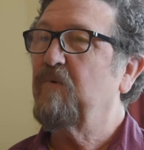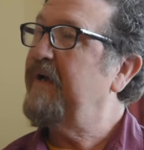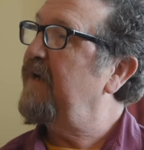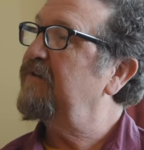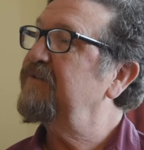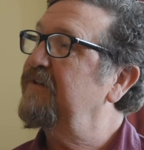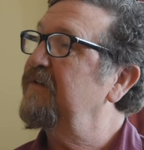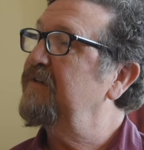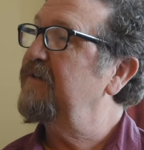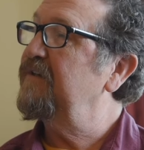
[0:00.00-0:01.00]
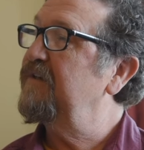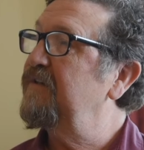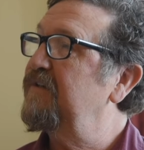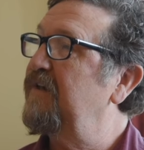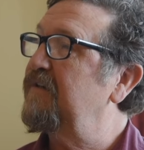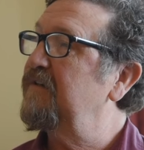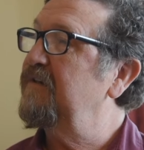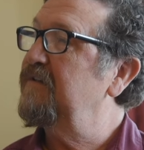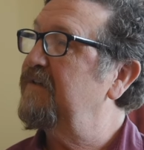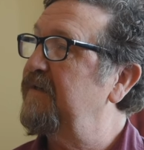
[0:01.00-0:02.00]
way out in the dark,
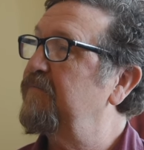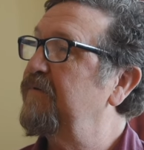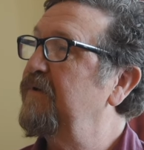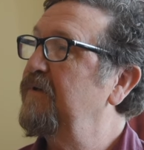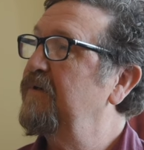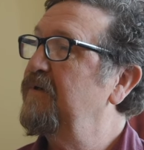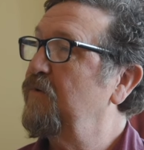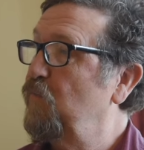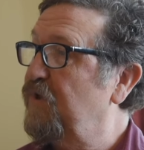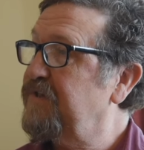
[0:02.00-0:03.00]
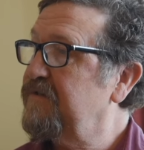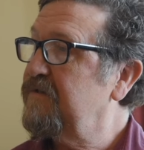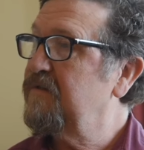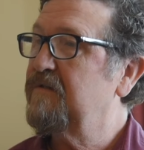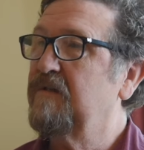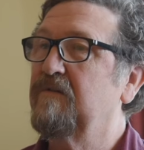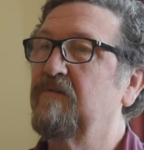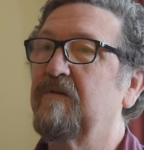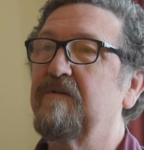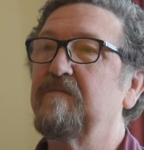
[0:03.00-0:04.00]
in the deep woods in
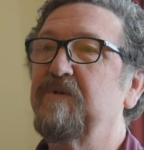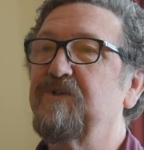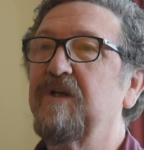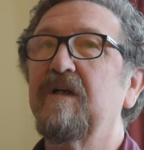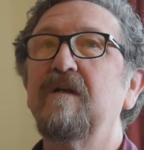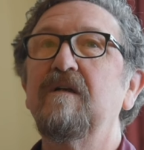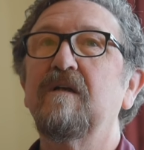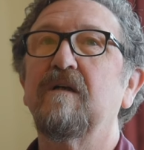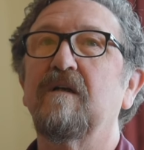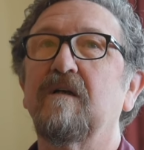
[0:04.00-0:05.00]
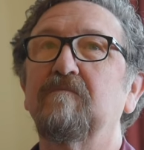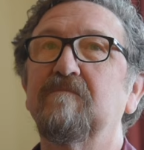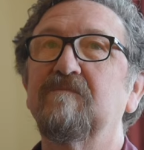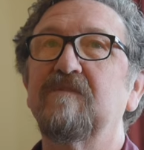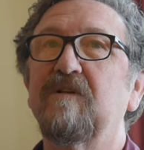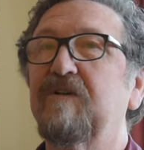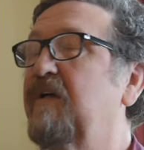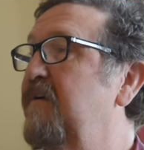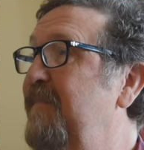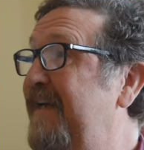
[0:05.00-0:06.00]
northern Michigan, learning
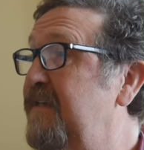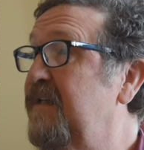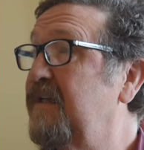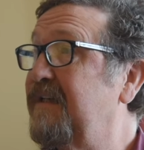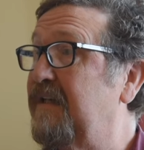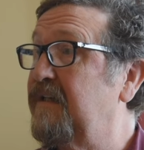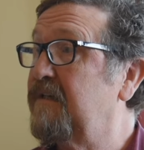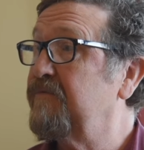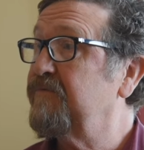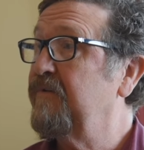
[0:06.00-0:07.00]
how to meditate, kind of.